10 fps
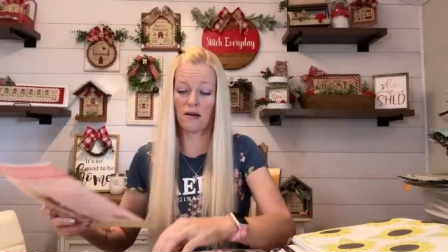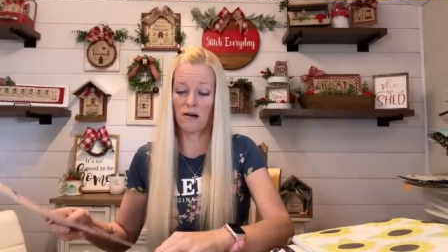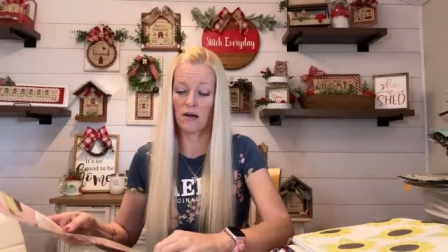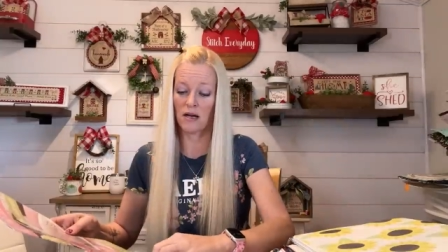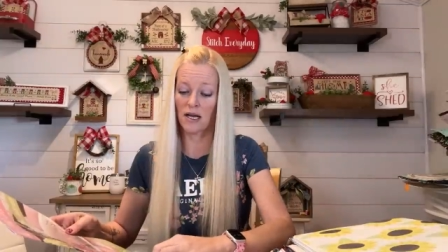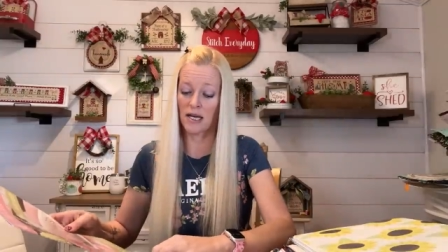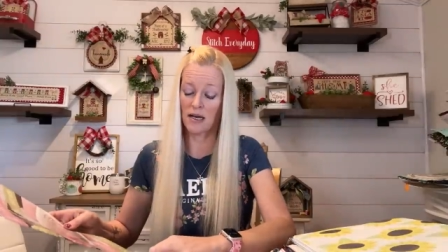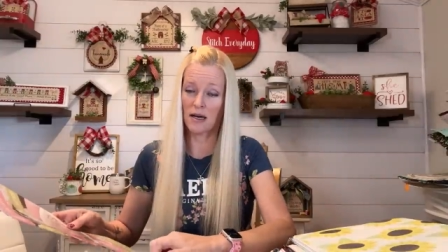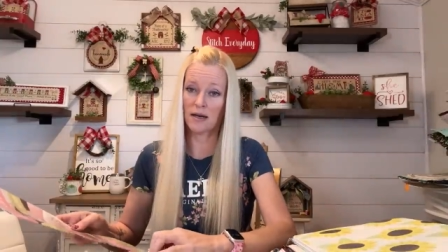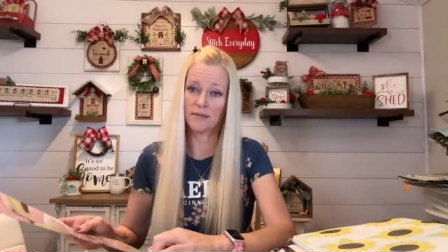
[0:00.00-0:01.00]
on
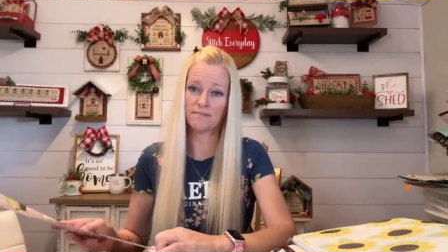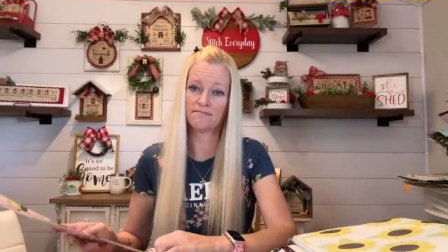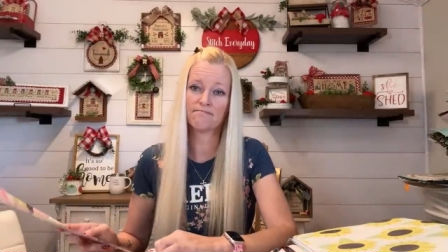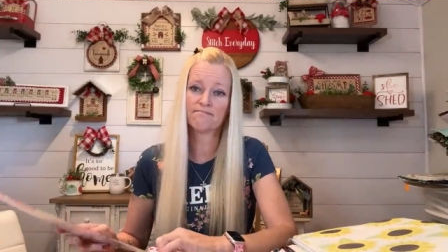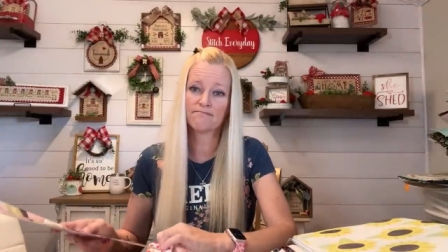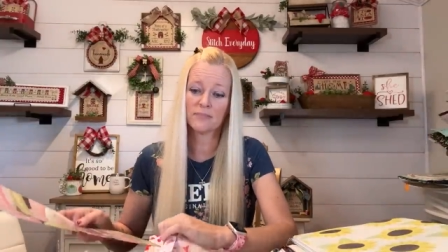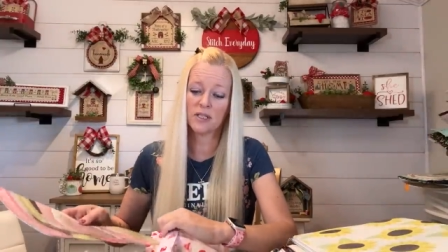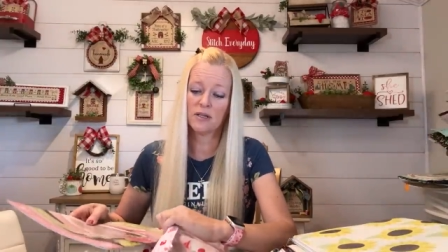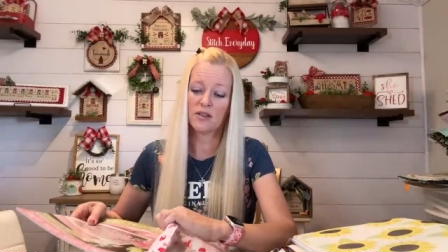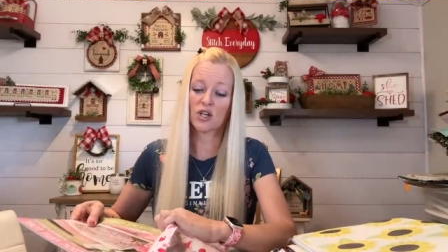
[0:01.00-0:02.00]
um,
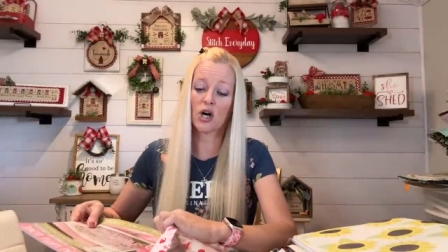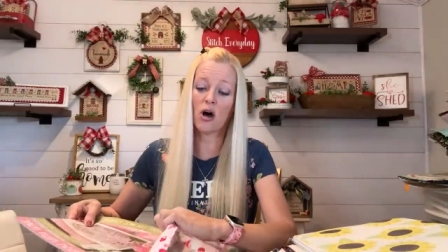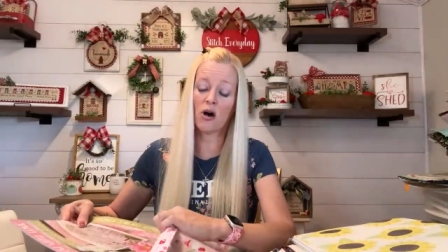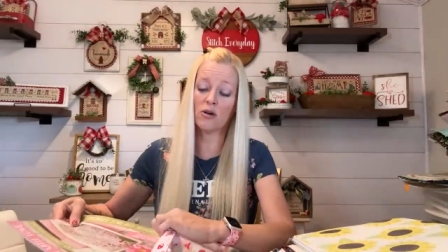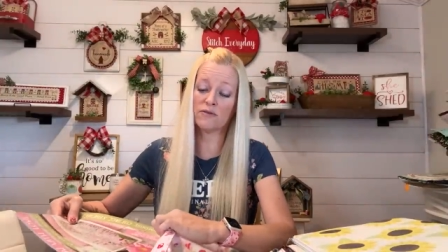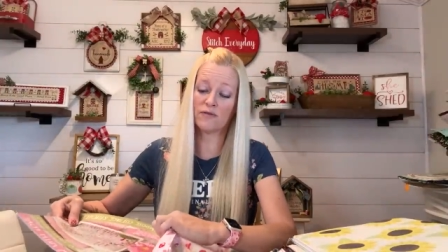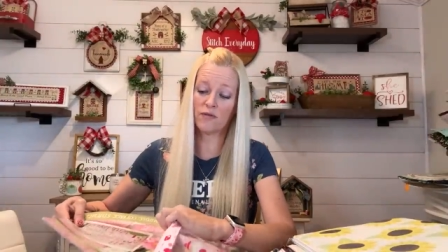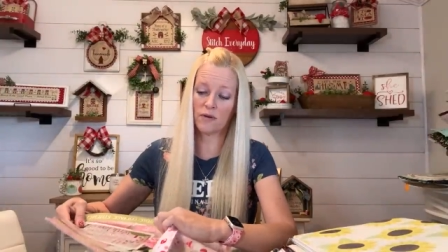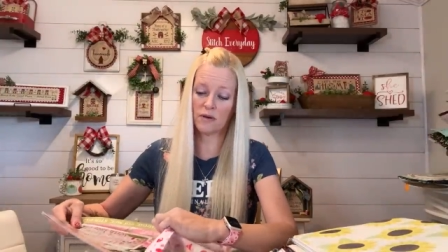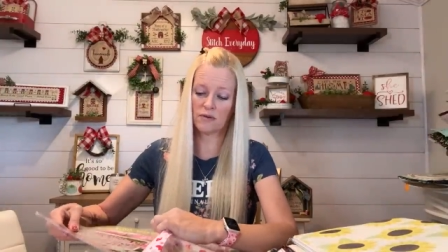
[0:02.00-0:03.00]
the called,
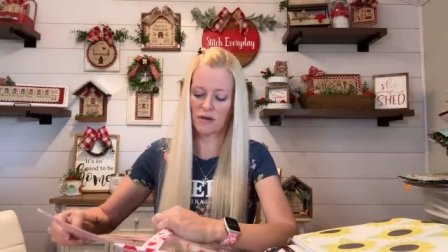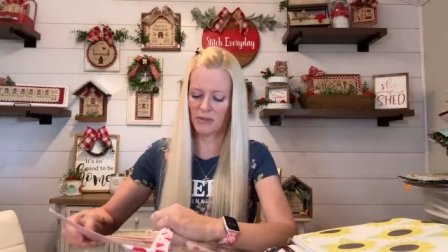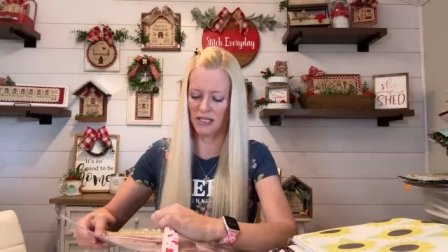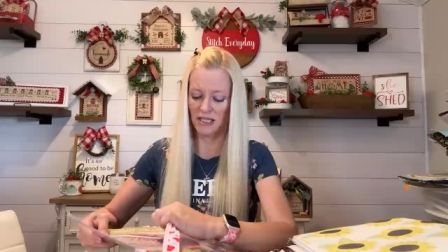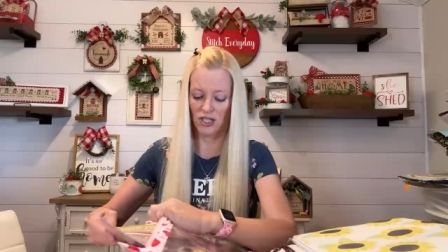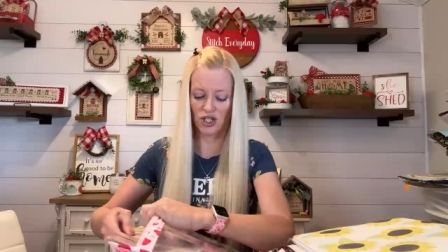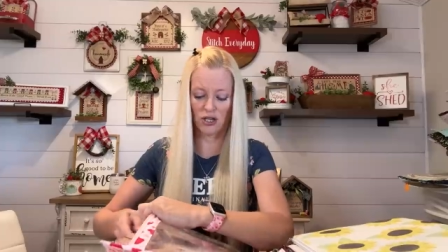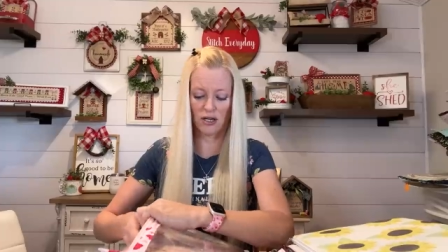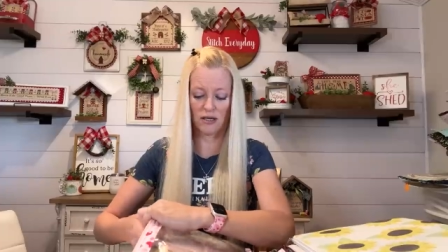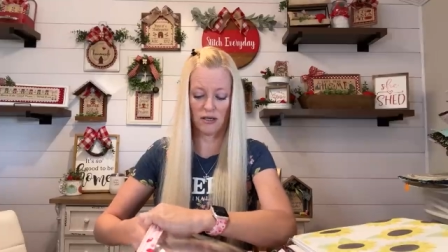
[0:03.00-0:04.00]
oh, I'm going to stitch it
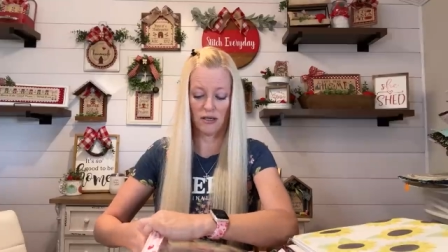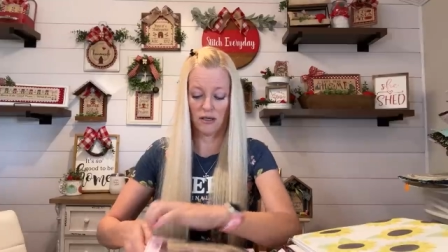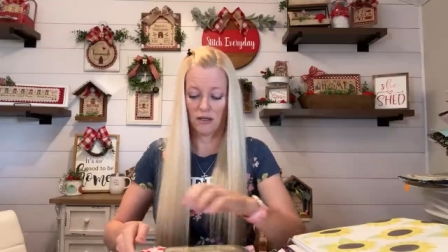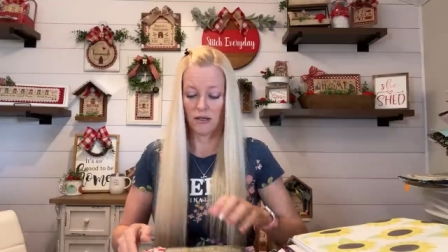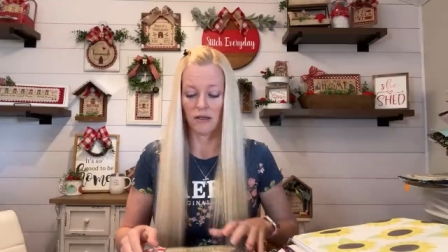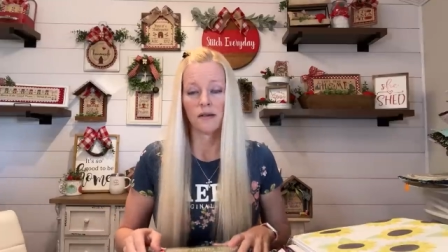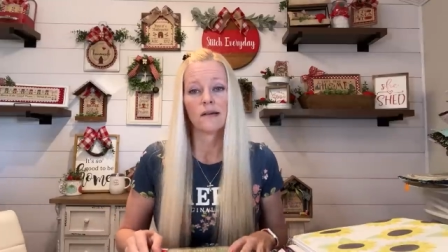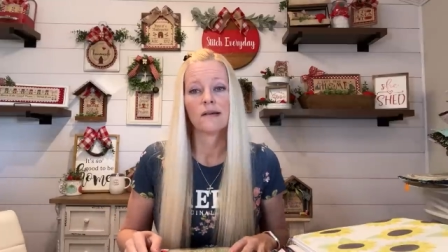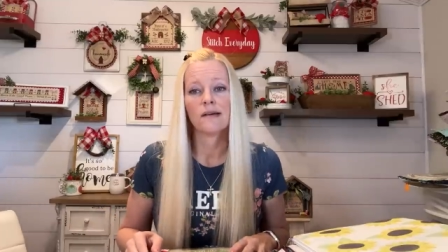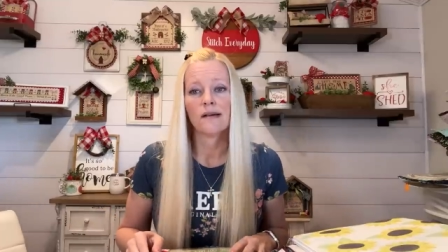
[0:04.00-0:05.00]
on
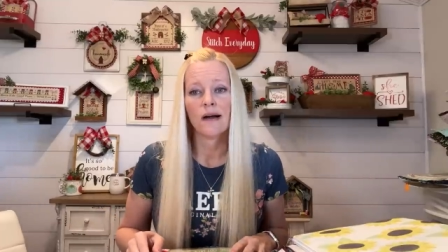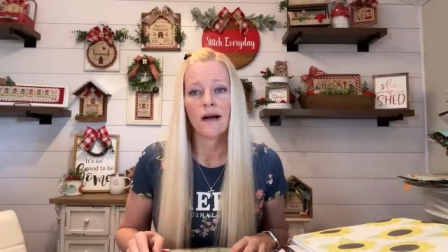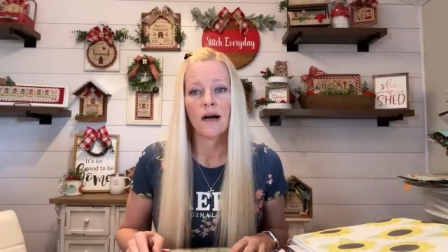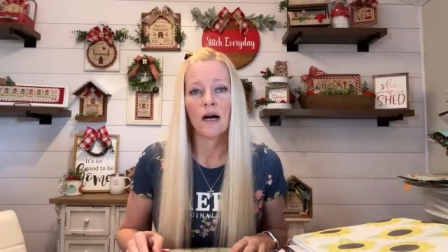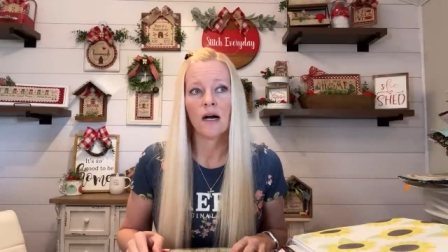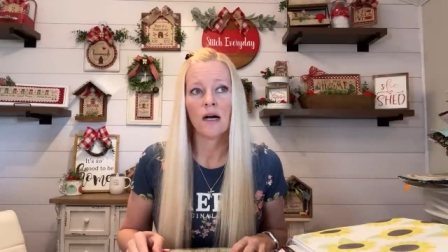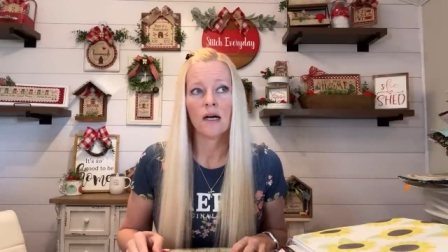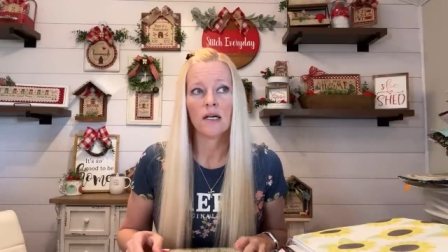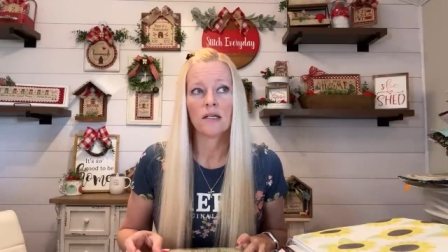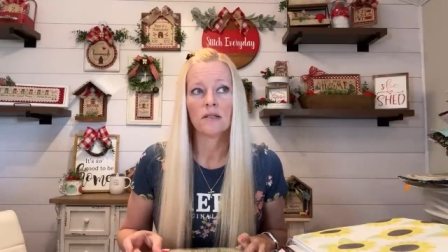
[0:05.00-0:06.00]

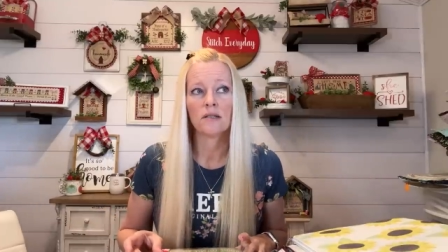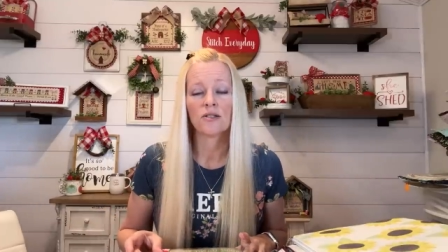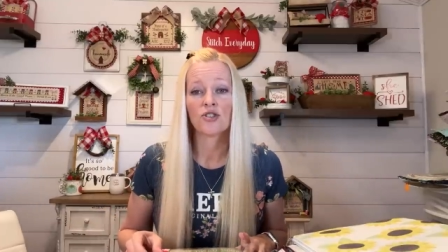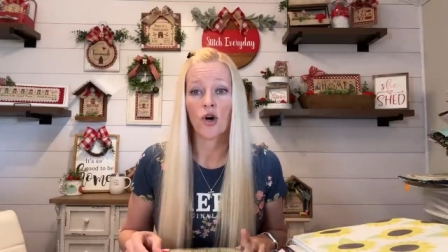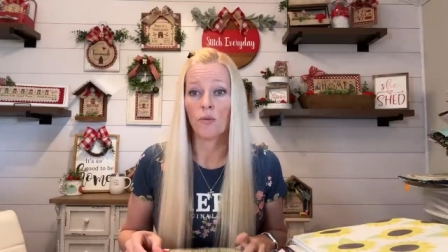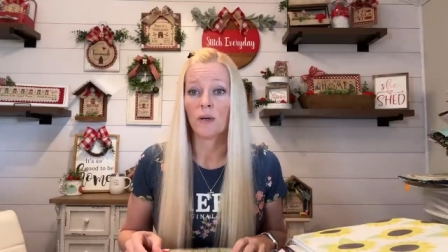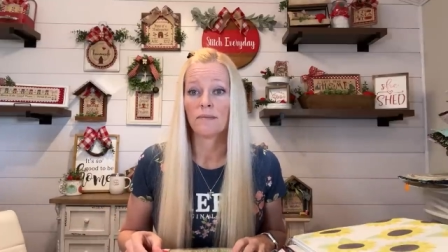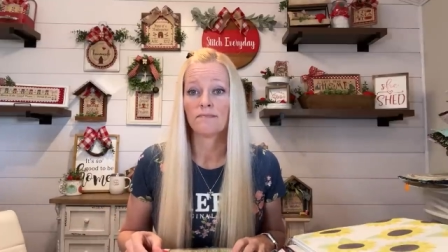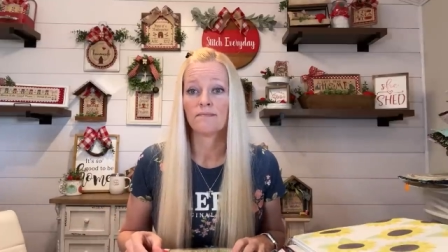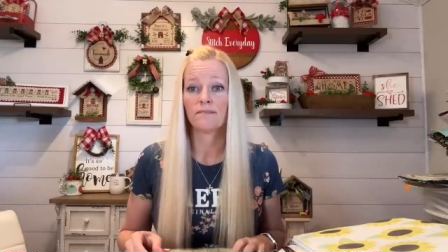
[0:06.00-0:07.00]
uh, taupe,
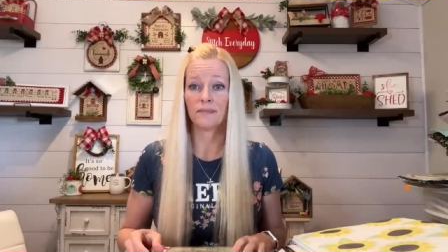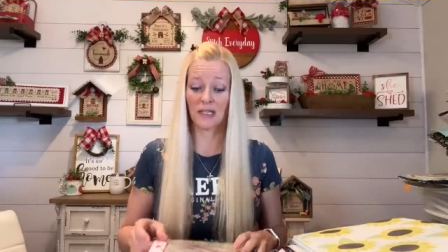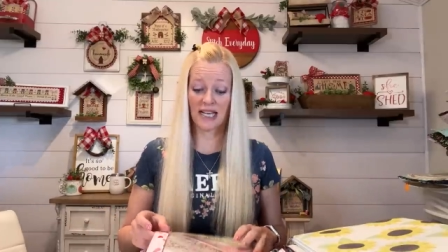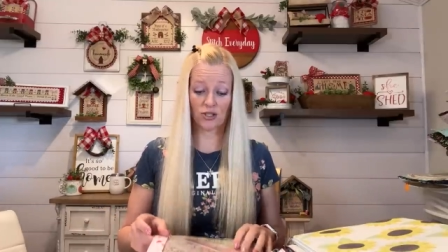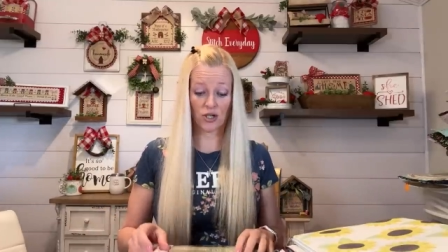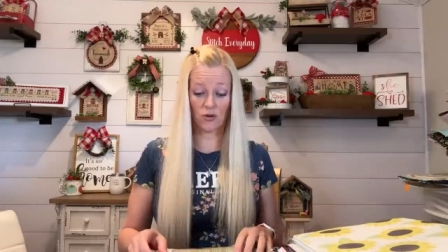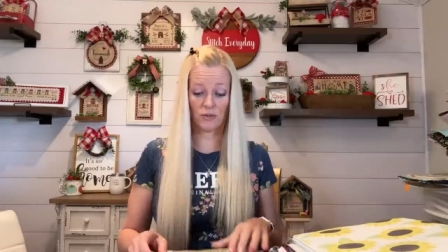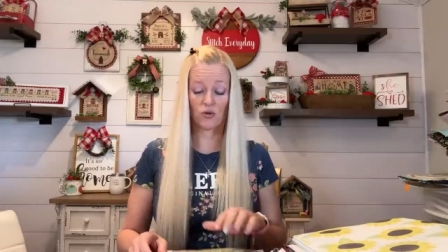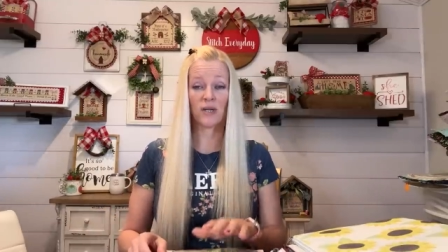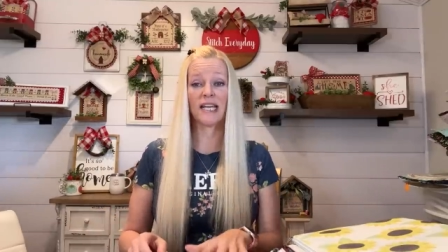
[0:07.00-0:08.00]
light
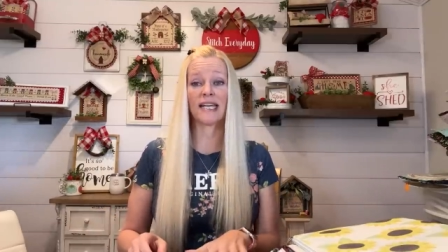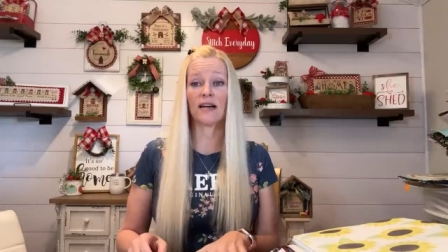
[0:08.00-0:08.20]
taupe, 28